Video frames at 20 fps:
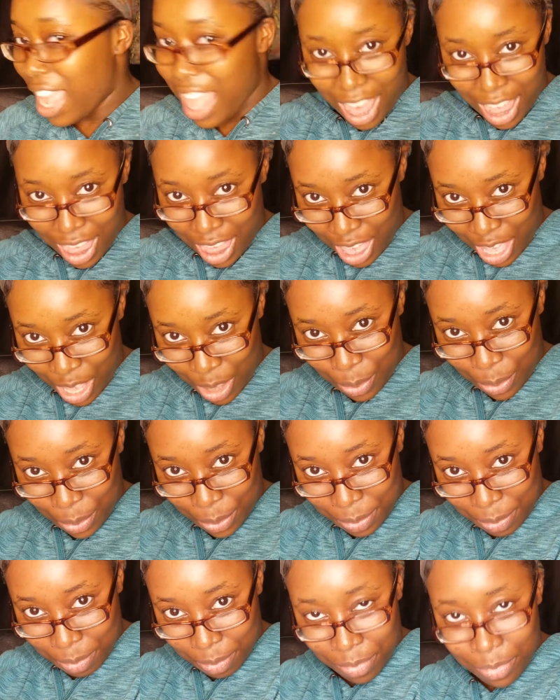Hello,
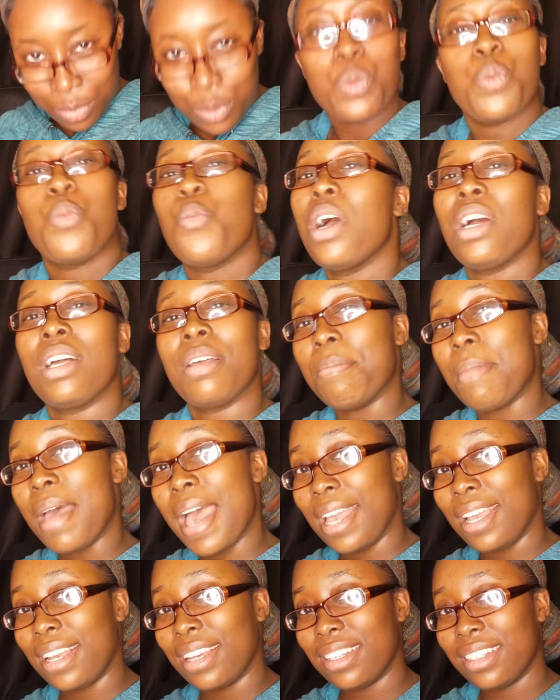welcome
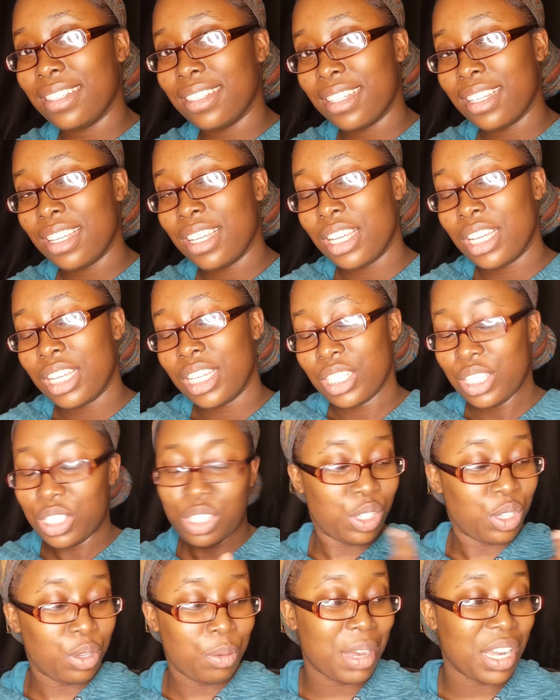back
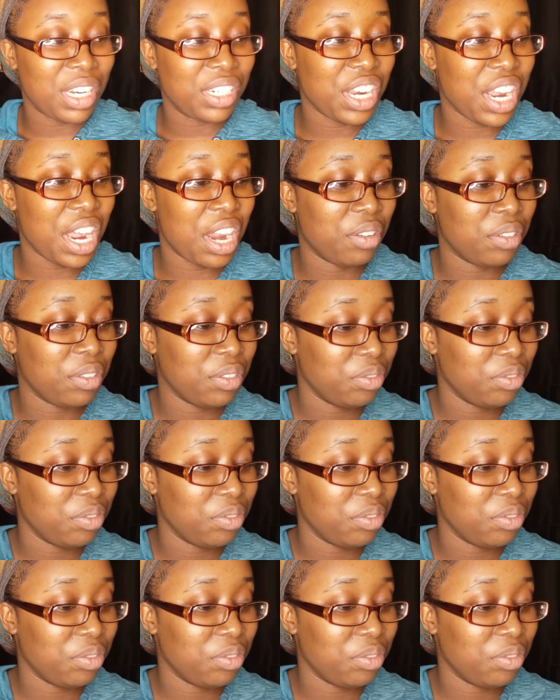to my channel.